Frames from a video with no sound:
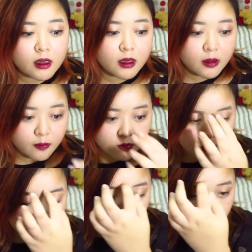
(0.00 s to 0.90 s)
um,
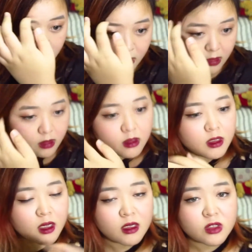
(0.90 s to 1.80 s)
and
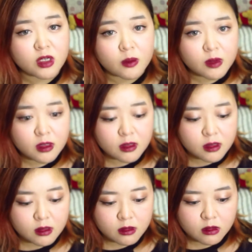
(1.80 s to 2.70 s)
the other job
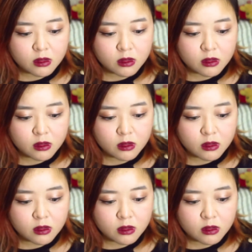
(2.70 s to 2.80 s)
is